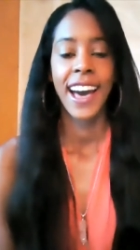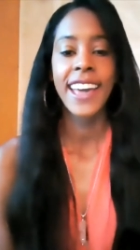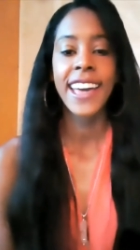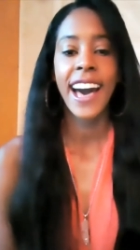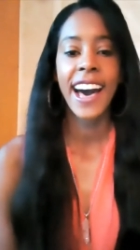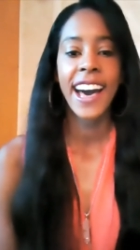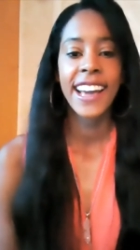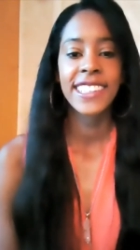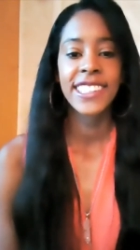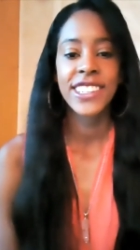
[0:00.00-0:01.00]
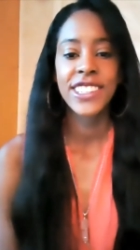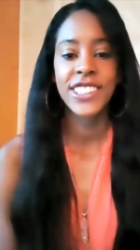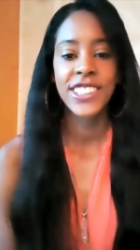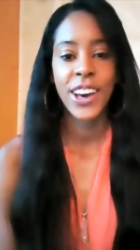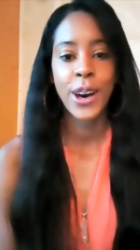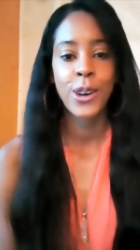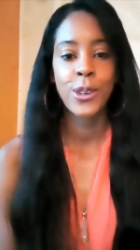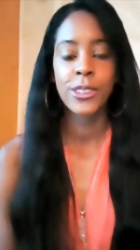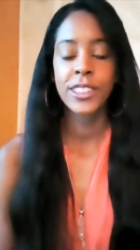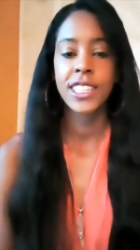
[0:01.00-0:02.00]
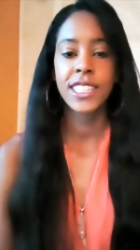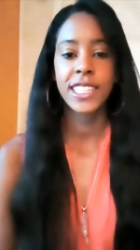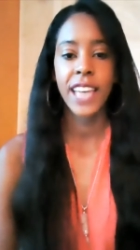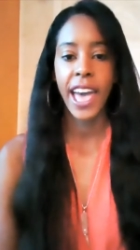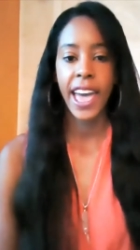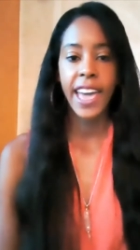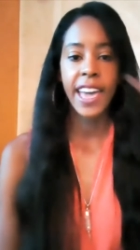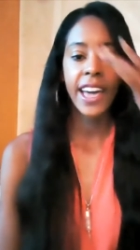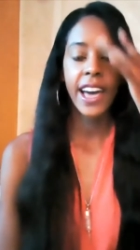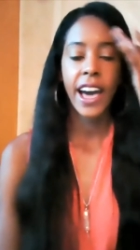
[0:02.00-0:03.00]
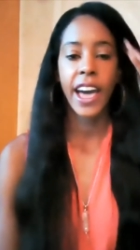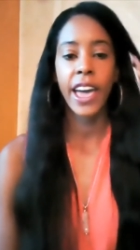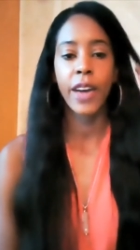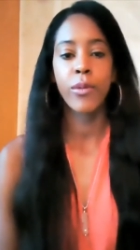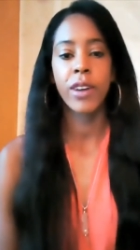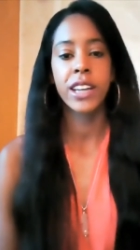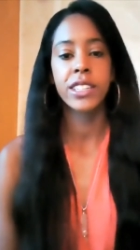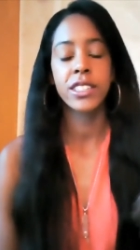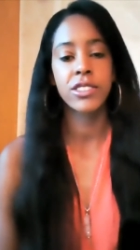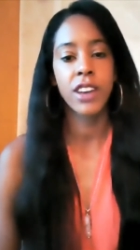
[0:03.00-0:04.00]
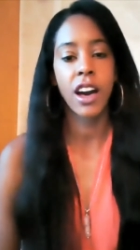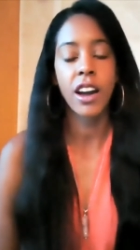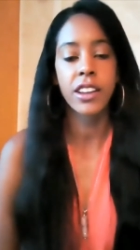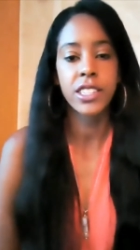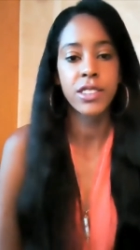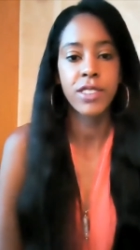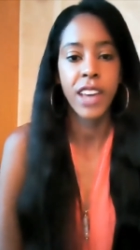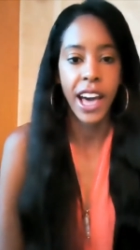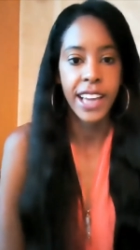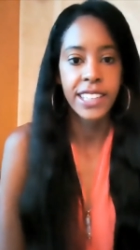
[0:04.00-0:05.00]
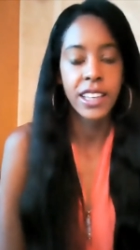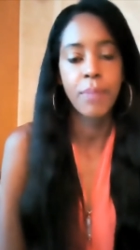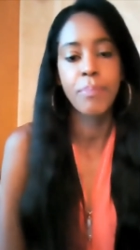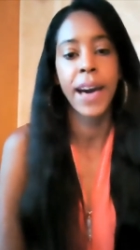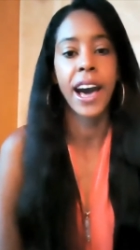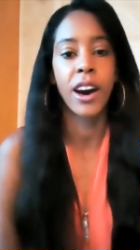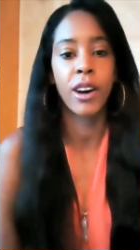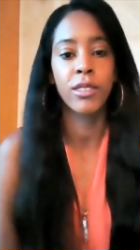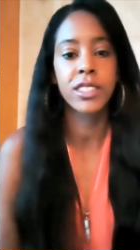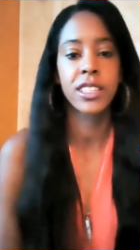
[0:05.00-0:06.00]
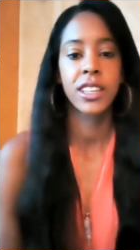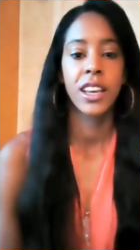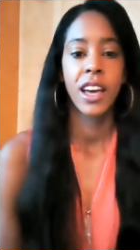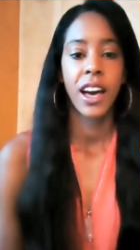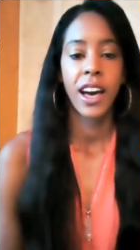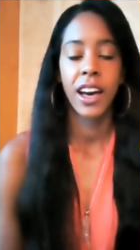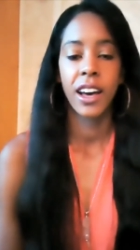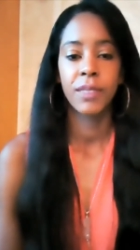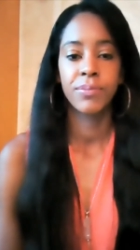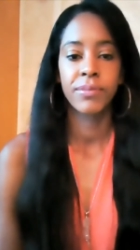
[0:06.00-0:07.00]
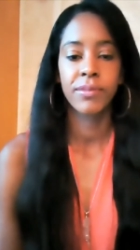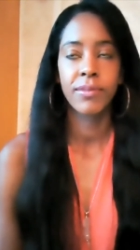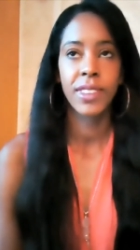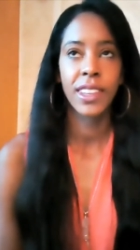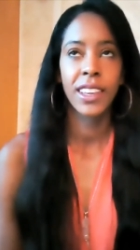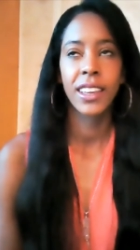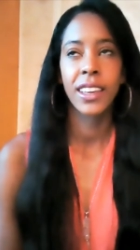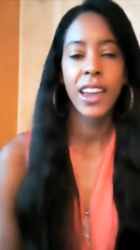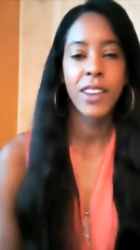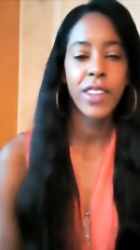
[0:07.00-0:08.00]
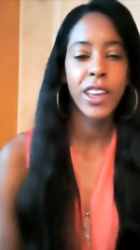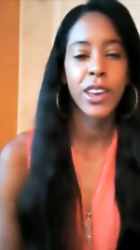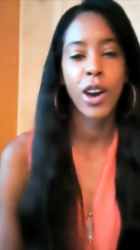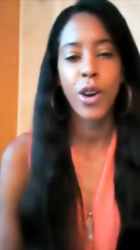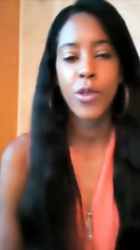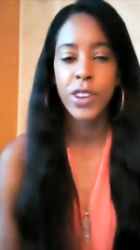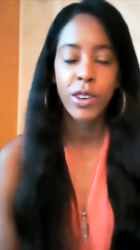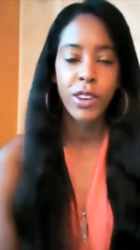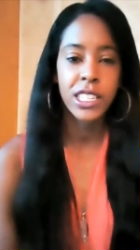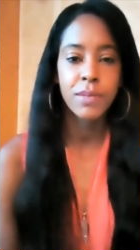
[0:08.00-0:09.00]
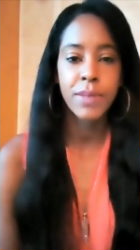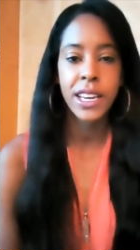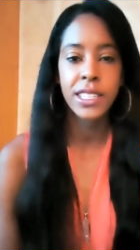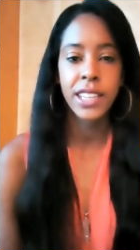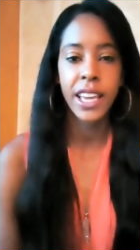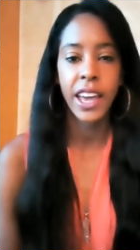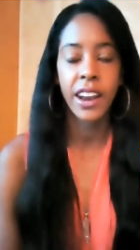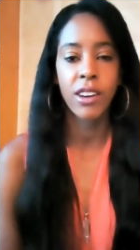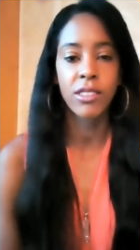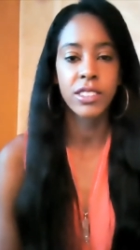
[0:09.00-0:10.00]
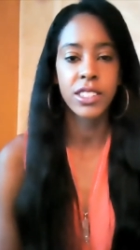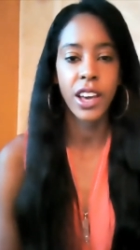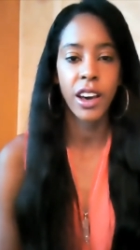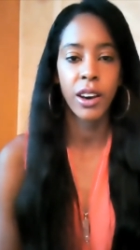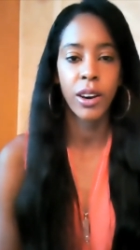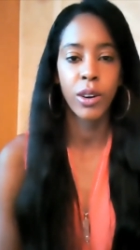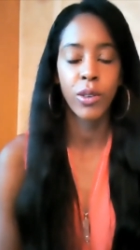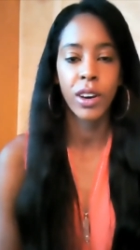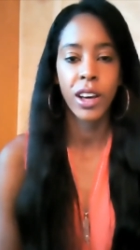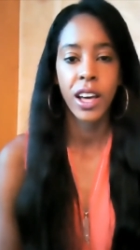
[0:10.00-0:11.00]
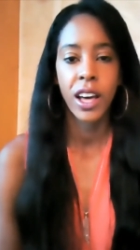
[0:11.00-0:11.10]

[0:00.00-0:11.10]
Hi guys, so today I want to talk to you guys about kind of like COVID Christmas and also